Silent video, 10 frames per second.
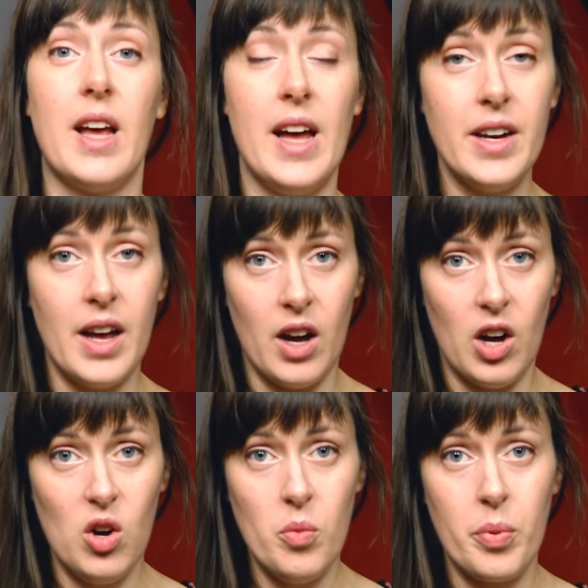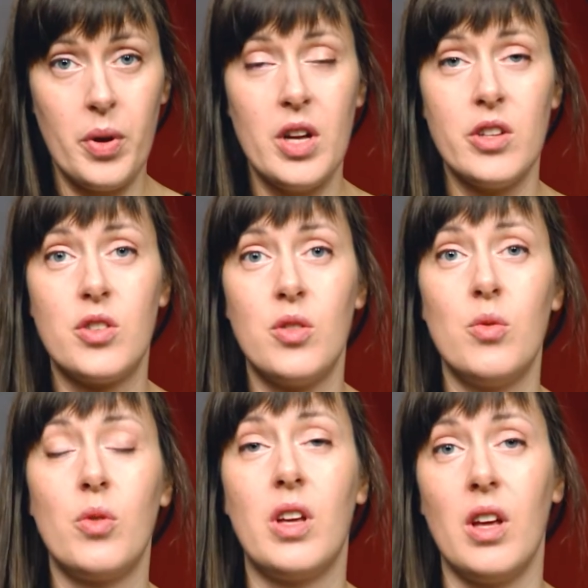can help
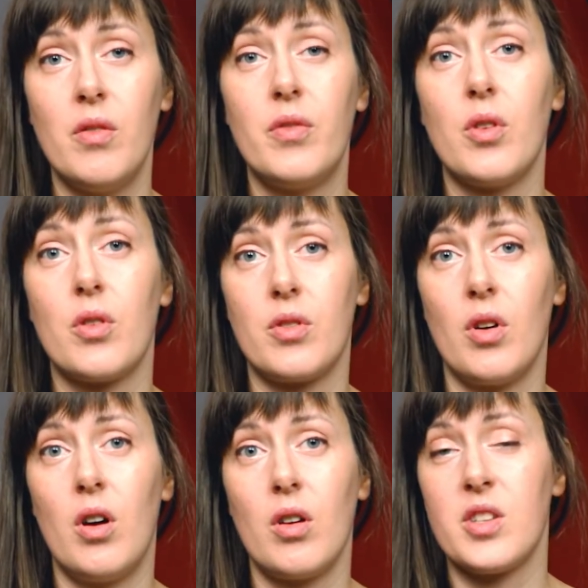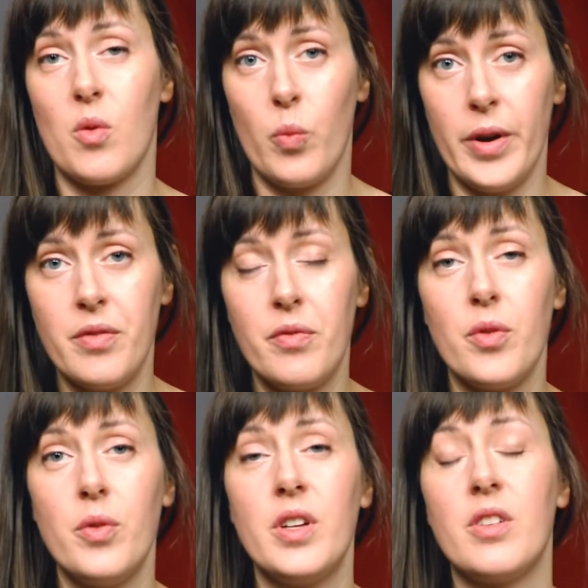to give your dog some wet
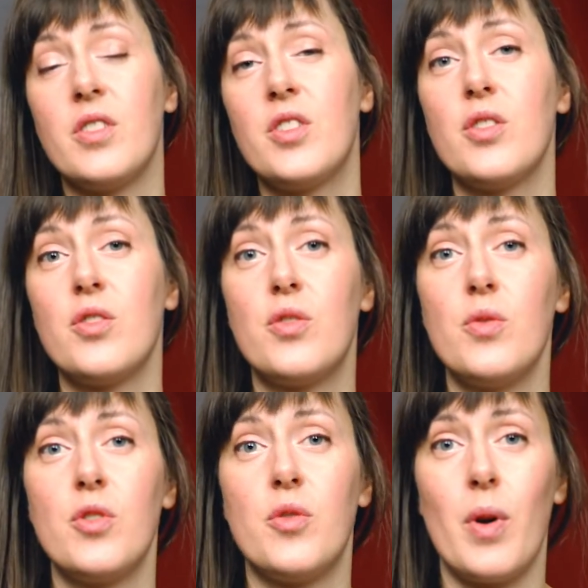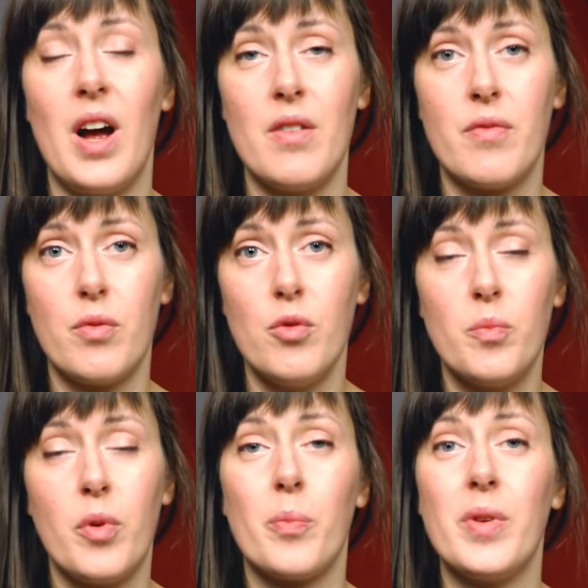food in addition to the dry
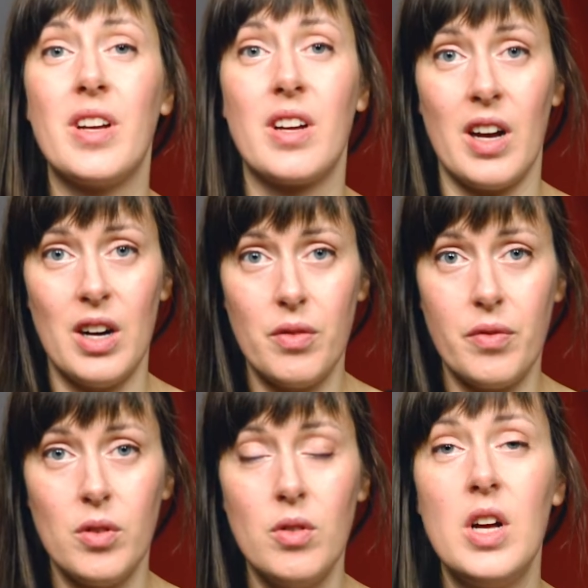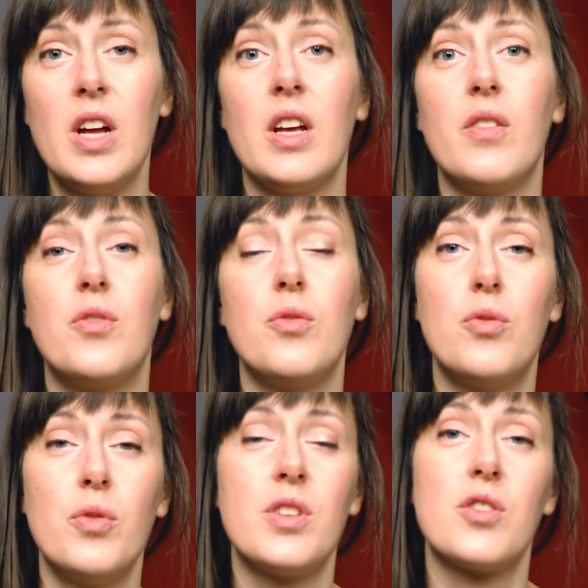food, but be careful if you
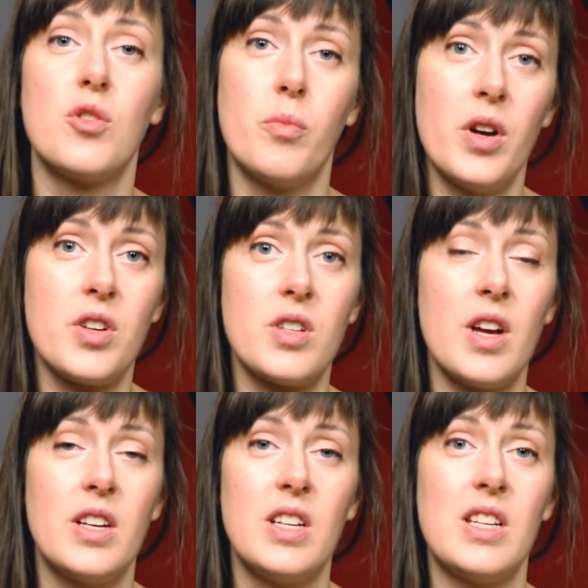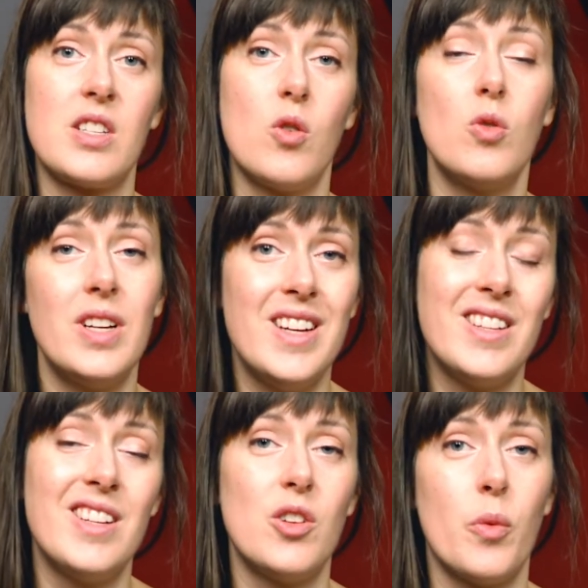do this too much and he is only
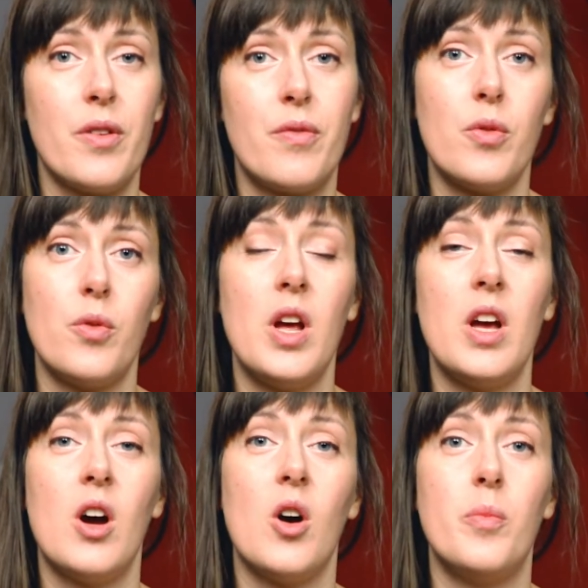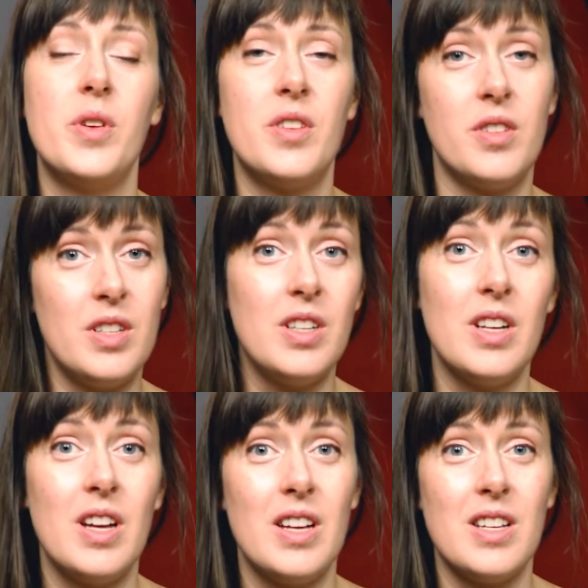eating the wet food.
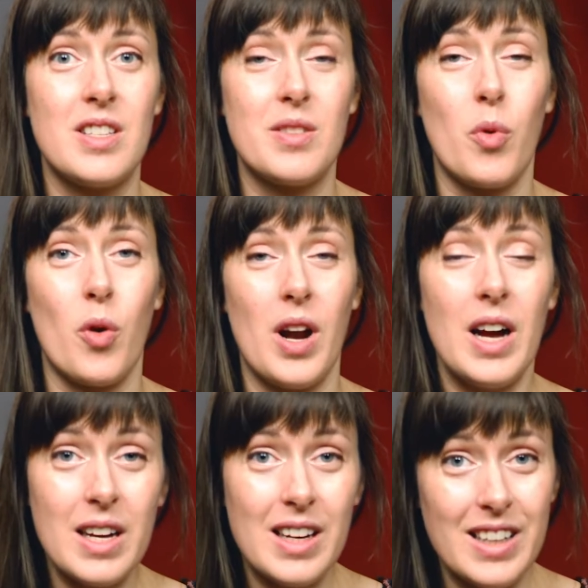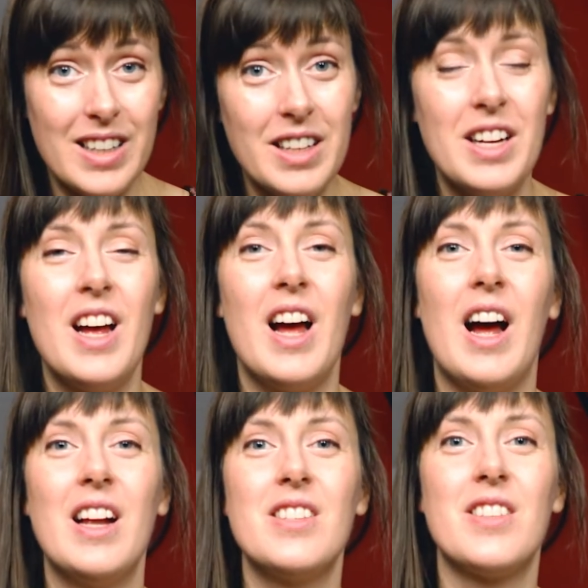Obesity is more likely,
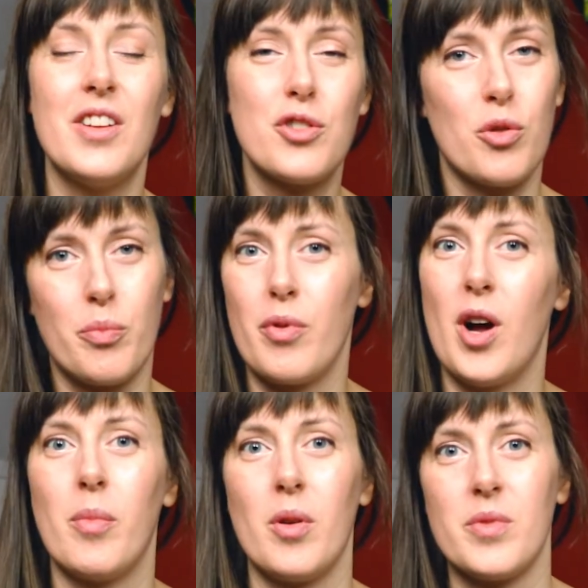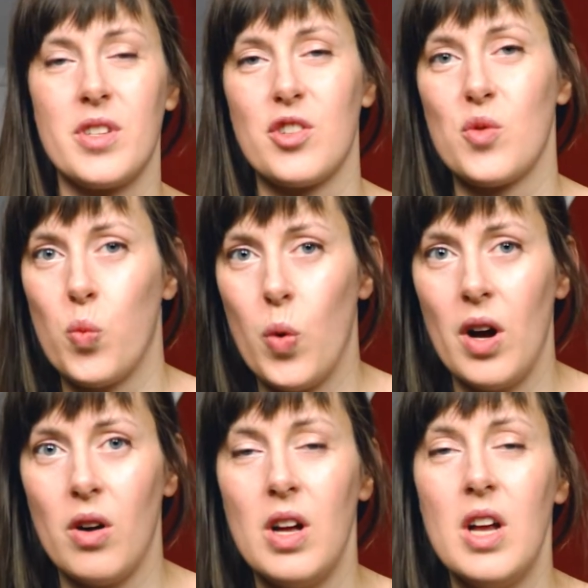and dental problems as
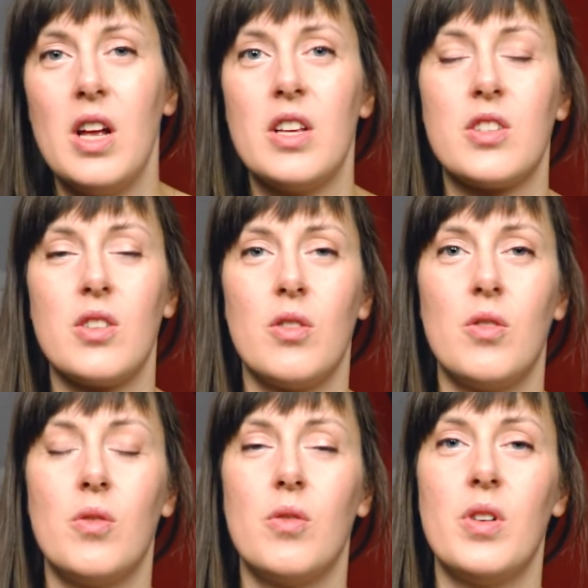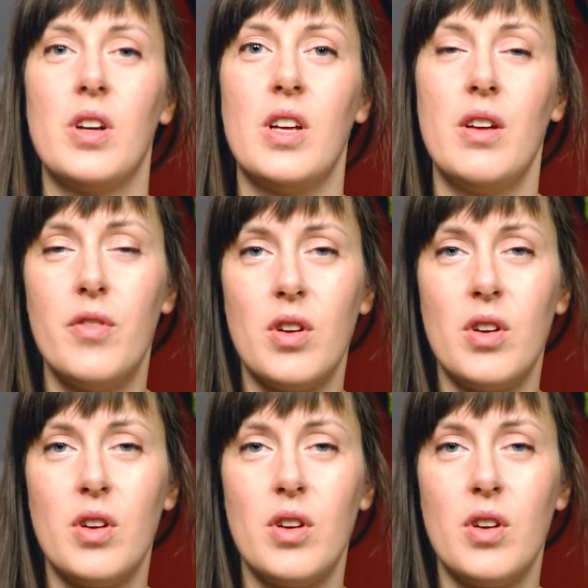well. So if